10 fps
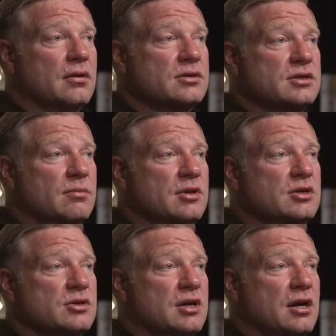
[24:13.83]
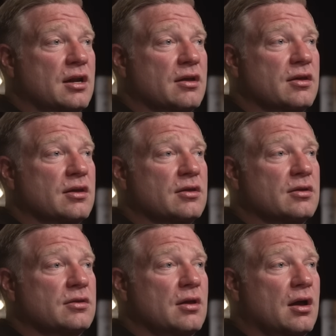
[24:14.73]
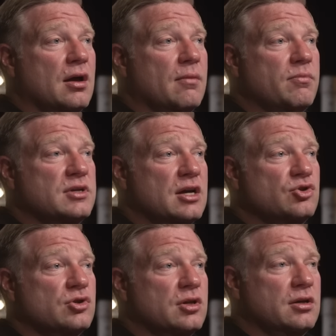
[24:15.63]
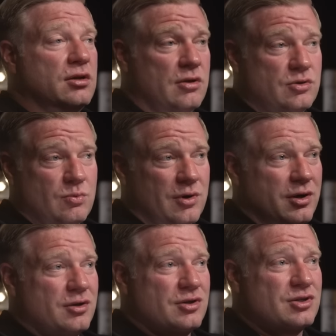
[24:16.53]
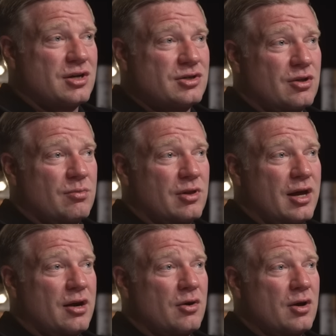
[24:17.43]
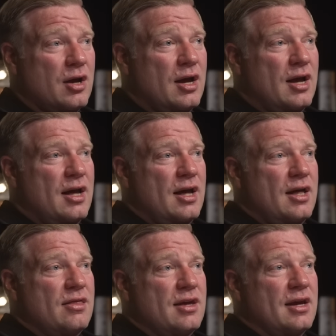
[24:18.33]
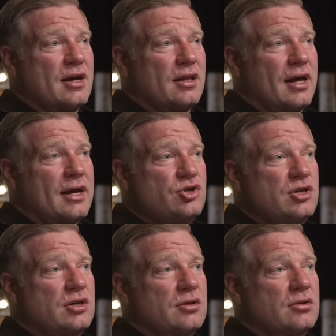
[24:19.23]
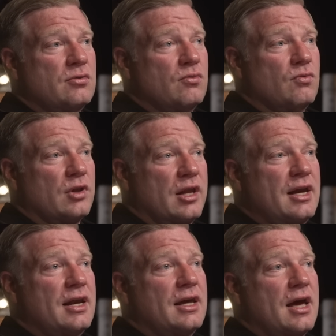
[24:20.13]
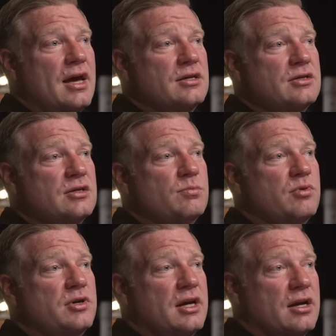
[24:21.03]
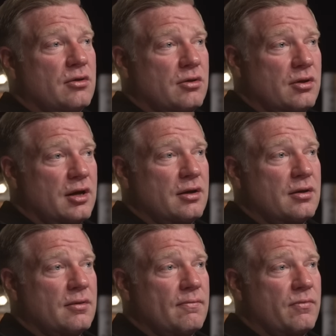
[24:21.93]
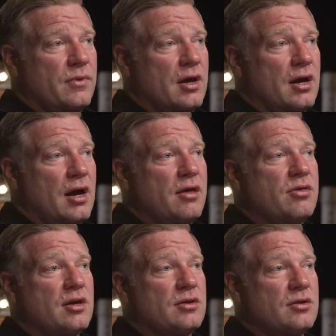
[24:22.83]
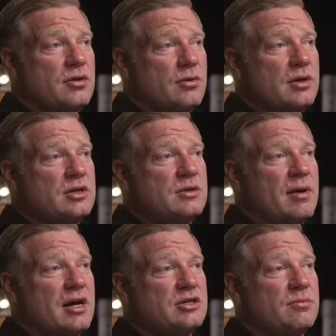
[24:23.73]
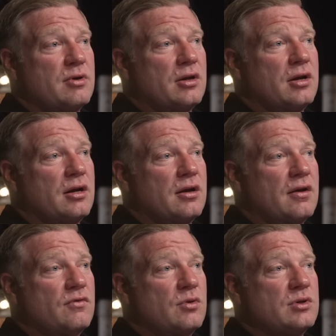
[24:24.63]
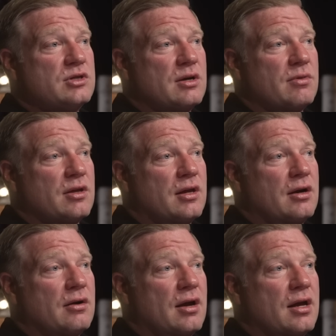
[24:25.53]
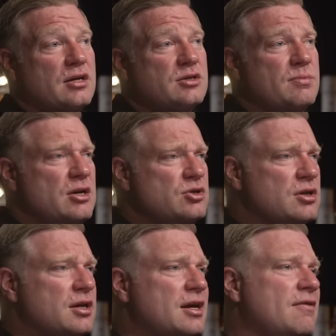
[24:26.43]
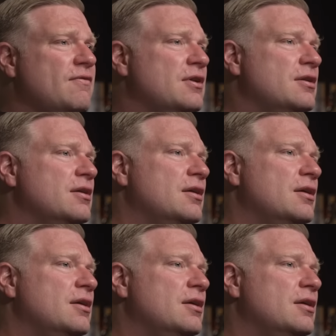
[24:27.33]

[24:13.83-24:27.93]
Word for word: some of these you can. I think that uh, potentially, you know, as we're going to discuss a little bit later, the election related cases, particularly, uh, I think that there is a possibility of doing something there, and especially if it,